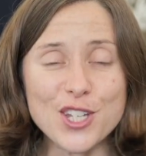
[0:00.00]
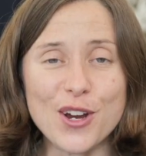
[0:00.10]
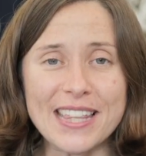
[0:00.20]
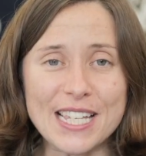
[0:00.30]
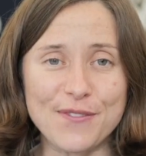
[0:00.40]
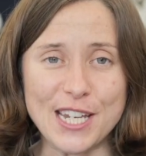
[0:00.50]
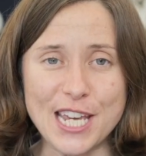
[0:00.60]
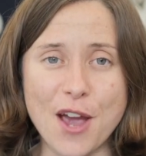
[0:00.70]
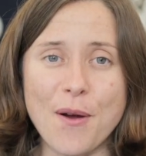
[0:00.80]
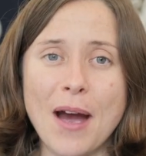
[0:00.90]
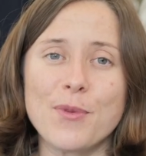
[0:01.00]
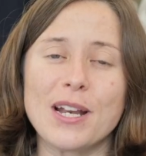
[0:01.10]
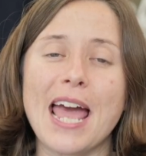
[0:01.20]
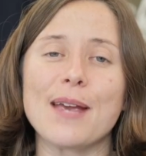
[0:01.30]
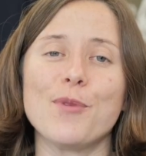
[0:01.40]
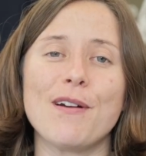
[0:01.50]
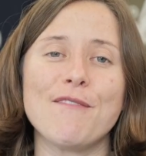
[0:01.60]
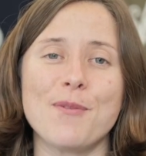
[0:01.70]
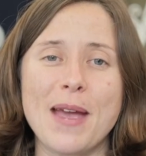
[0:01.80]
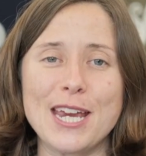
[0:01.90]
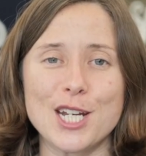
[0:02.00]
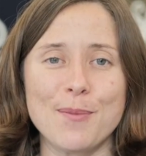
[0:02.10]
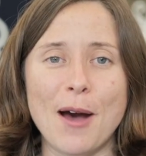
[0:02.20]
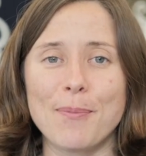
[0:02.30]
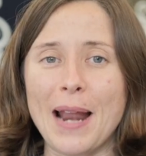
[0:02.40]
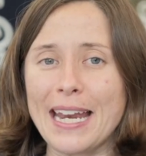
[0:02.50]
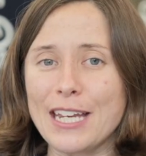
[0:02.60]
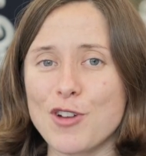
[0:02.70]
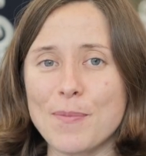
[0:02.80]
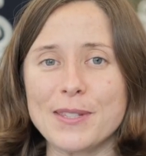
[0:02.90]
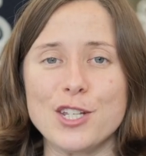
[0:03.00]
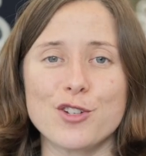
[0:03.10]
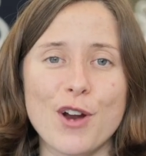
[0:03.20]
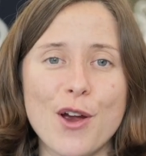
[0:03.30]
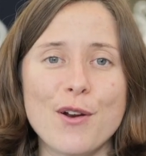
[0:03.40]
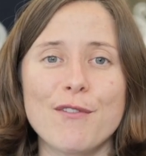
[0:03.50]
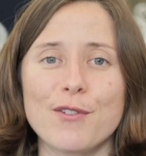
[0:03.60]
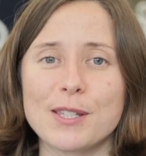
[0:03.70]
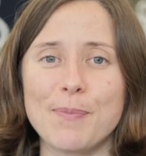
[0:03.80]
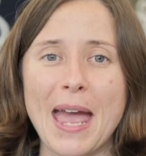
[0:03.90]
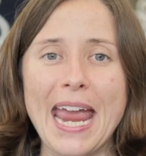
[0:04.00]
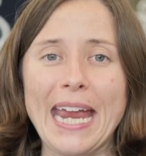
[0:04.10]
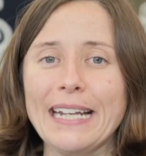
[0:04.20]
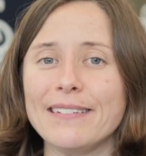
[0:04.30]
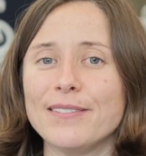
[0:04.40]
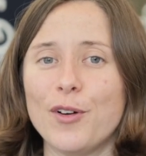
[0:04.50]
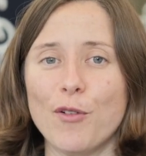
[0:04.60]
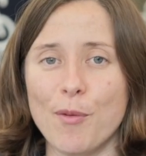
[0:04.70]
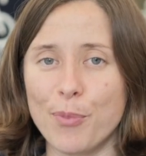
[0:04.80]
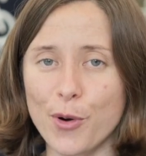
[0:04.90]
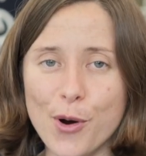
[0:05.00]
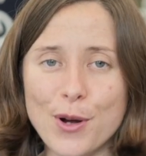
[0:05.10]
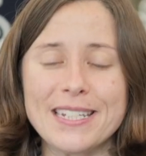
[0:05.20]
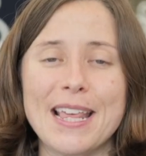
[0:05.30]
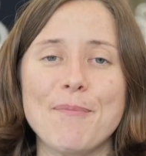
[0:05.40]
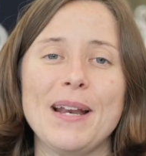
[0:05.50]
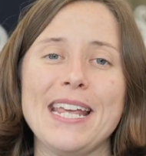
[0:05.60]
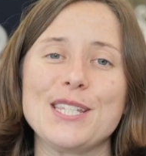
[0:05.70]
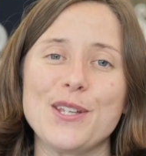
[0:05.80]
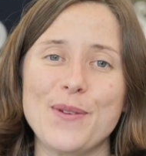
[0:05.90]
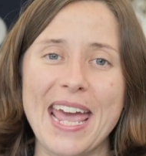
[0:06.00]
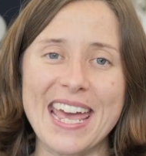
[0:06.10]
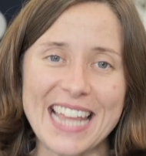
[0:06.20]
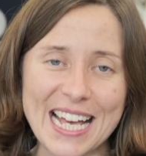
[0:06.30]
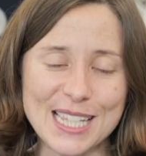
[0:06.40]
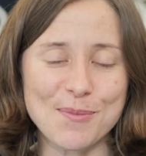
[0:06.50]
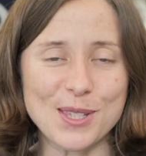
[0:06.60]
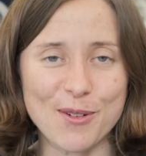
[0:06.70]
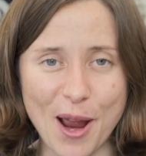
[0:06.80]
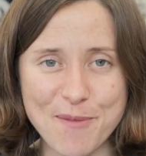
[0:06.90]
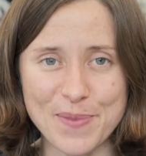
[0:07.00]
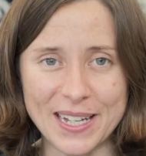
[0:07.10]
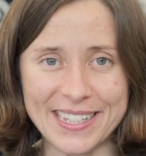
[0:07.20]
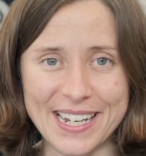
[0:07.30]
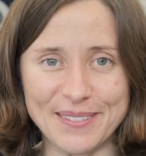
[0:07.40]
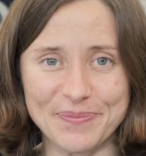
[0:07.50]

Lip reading: enjoyed this video and would like more information about planning trips in Girona or Spain or abroad, then please do hit that subscribe button.